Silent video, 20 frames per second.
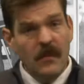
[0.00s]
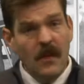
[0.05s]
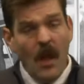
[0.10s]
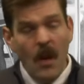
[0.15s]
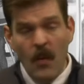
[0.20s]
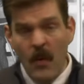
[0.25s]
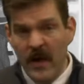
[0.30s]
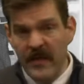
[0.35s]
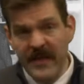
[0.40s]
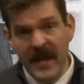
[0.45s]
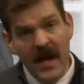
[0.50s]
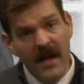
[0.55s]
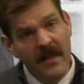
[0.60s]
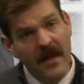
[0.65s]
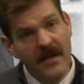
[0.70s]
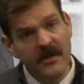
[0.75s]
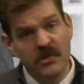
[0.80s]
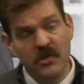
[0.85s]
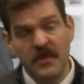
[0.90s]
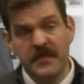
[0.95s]
while the
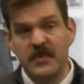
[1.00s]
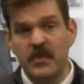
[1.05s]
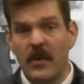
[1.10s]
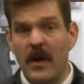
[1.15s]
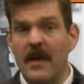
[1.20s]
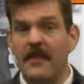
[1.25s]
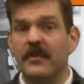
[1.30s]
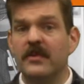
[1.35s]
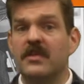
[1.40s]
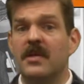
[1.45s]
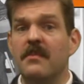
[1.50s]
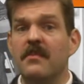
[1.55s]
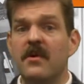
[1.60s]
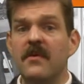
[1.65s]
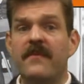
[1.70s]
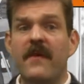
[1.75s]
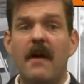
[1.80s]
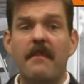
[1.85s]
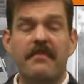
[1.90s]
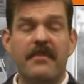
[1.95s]
Allied troops were able to
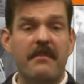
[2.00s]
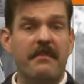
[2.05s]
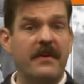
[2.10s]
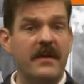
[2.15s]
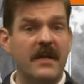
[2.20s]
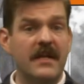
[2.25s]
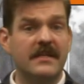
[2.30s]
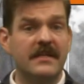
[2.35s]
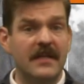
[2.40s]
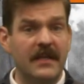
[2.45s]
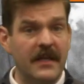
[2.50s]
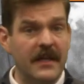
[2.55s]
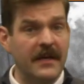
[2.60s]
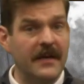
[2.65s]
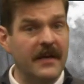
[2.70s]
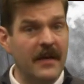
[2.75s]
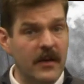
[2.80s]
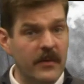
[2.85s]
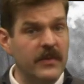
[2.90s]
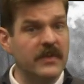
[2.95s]
move up the peninsula,
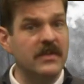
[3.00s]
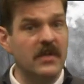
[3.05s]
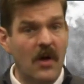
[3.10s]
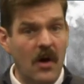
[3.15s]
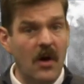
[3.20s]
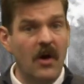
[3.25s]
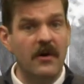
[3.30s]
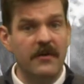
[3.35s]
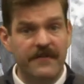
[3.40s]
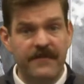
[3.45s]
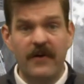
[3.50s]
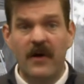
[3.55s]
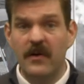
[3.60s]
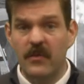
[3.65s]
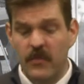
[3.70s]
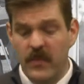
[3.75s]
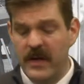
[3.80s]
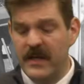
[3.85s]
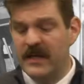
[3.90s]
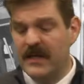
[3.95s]
it was a
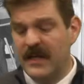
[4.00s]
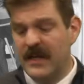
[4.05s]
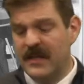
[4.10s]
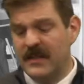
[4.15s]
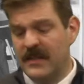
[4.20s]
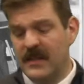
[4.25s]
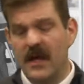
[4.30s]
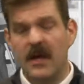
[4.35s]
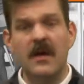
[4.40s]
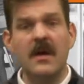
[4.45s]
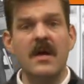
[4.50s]
hard-fought win to get there.